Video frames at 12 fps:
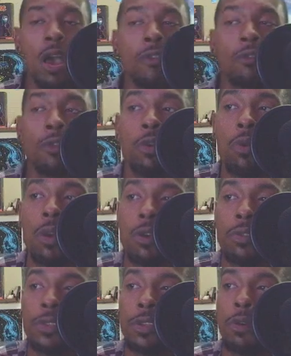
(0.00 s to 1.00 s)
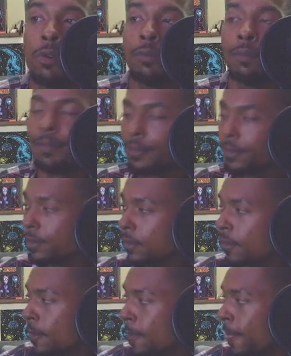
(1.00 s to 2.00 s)
free will, so
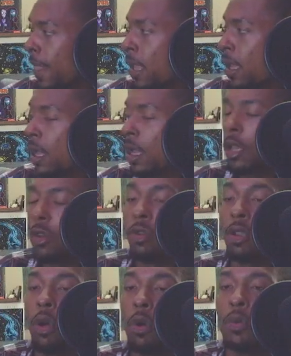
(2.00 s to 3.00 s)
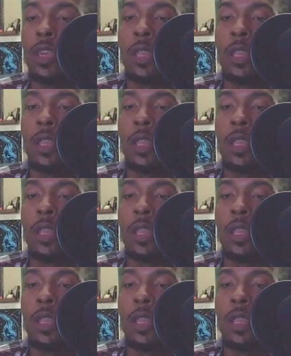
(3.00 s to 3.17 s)
we